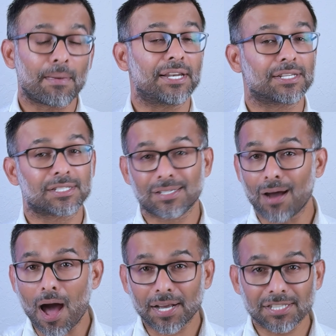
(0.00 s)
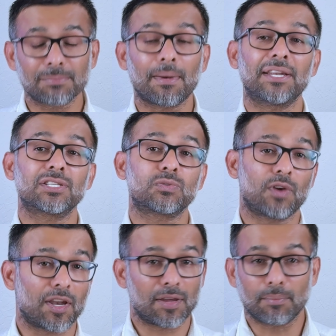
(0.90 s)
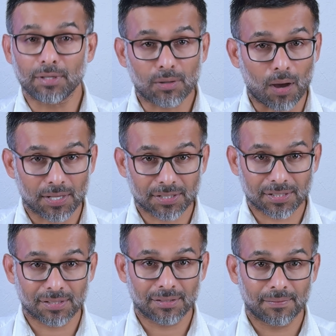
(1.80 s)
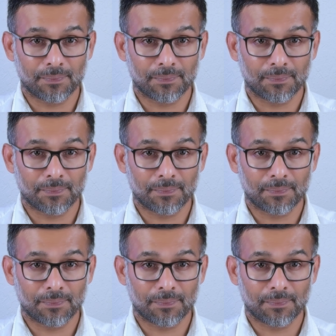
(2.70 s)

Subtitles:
minus COGS minus variable costs.